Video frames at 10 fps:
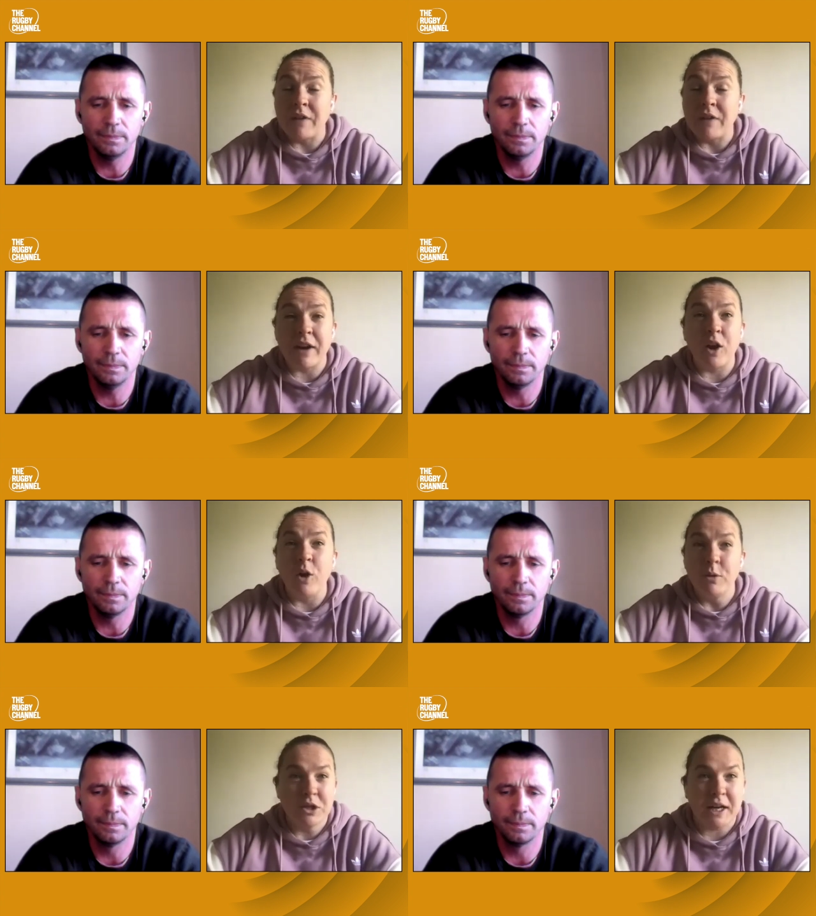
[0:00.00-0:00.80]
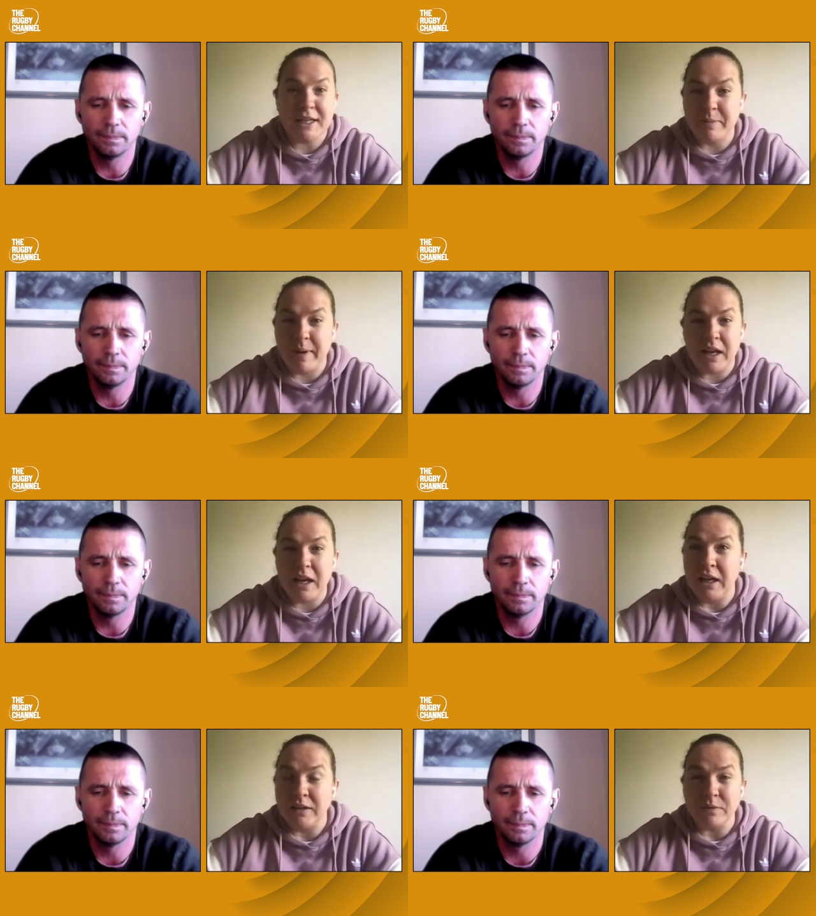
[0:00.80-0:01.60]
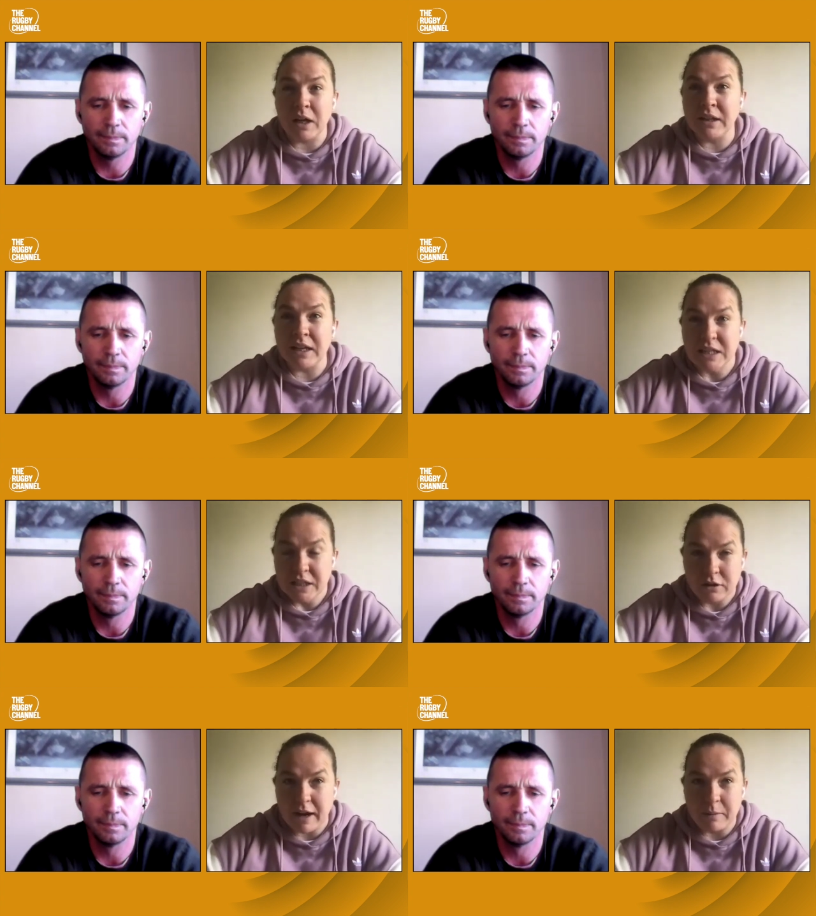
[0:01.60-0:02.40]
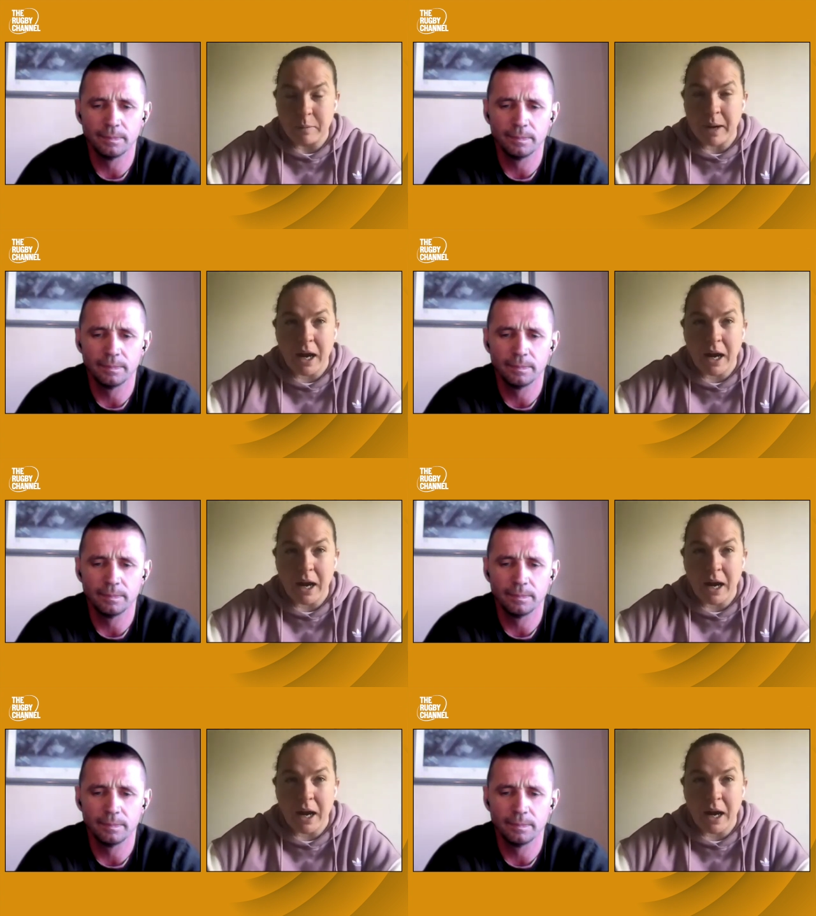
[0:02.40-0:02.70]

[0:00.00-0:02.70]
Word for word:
Speaker 1: I've had loads of chats to Ben Healy. I think he's an incredible